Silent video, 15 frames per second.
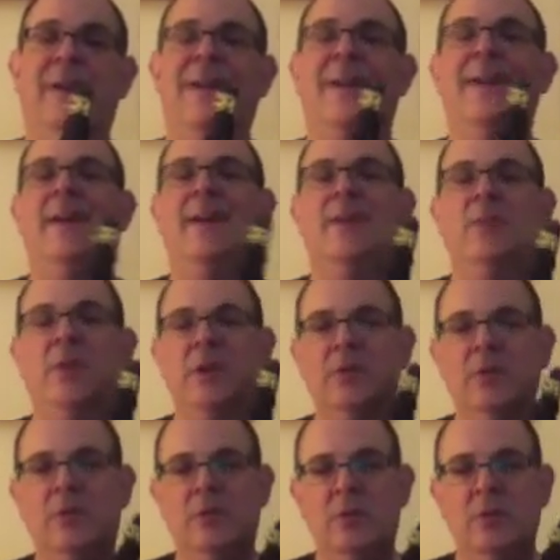And what he
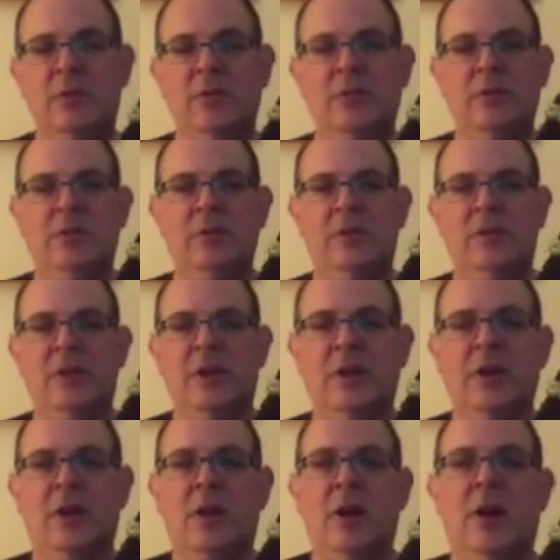would do is he would
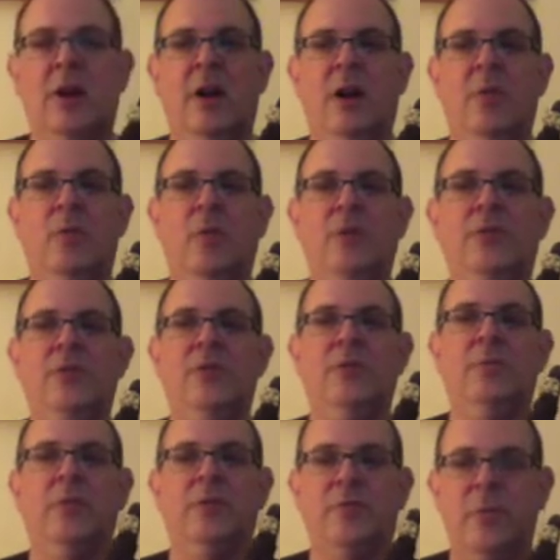say, I want you to,
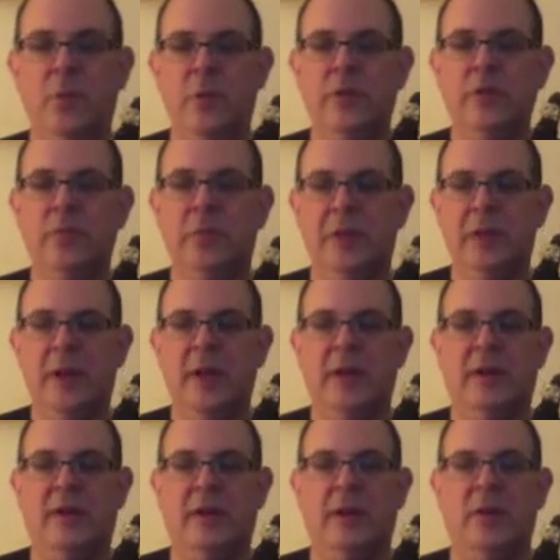before you play
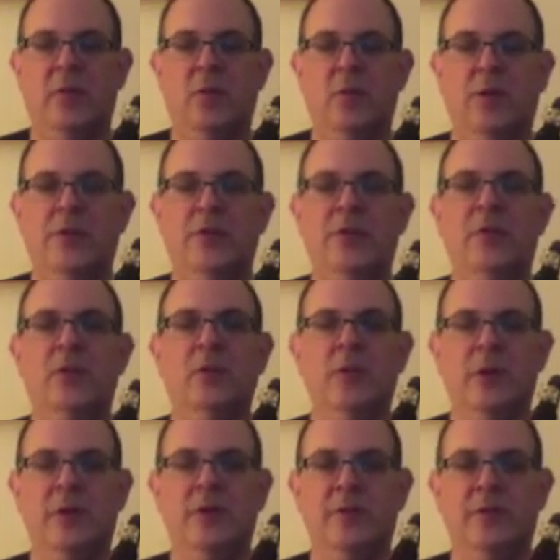it, I want you to
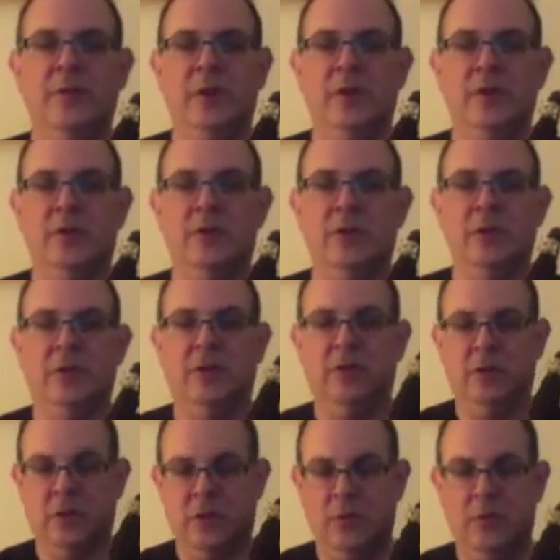look at your fingers. And
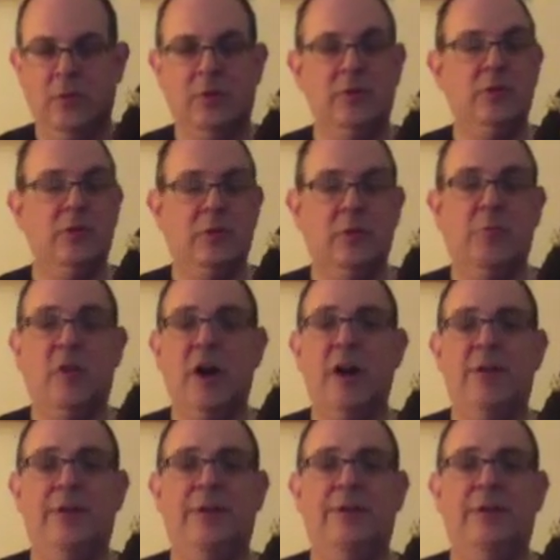so the
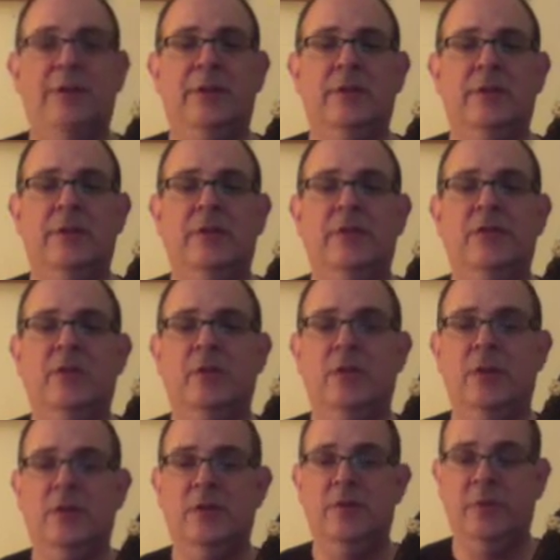process is that you
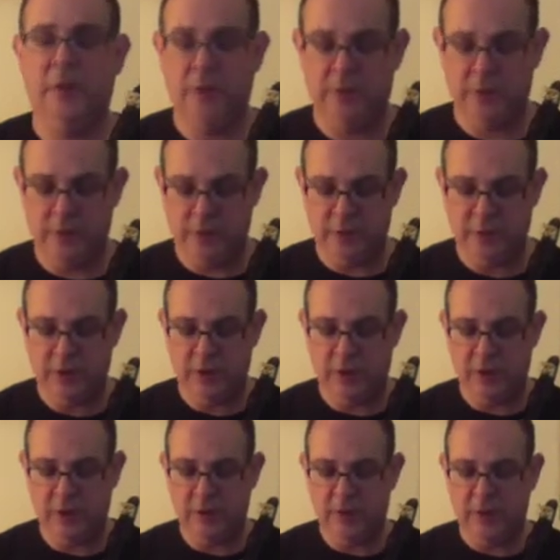look at your fingers on the
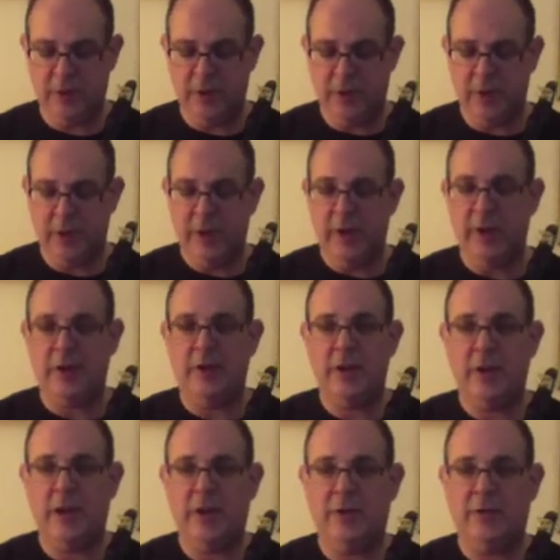G, and you
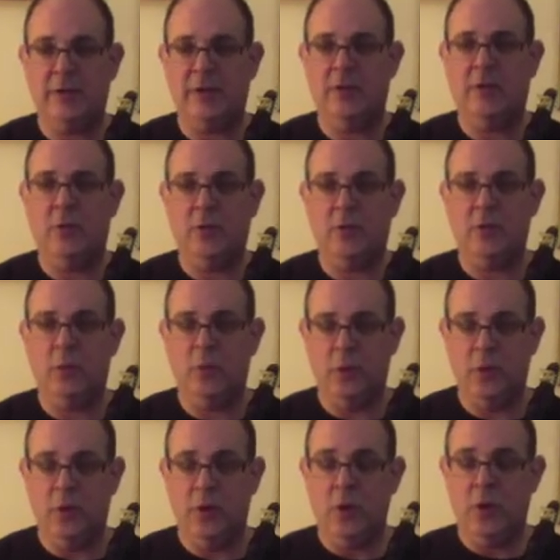count it, and you hold
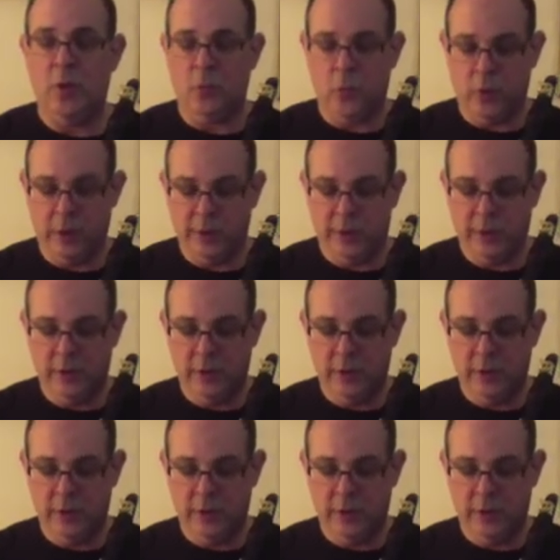1,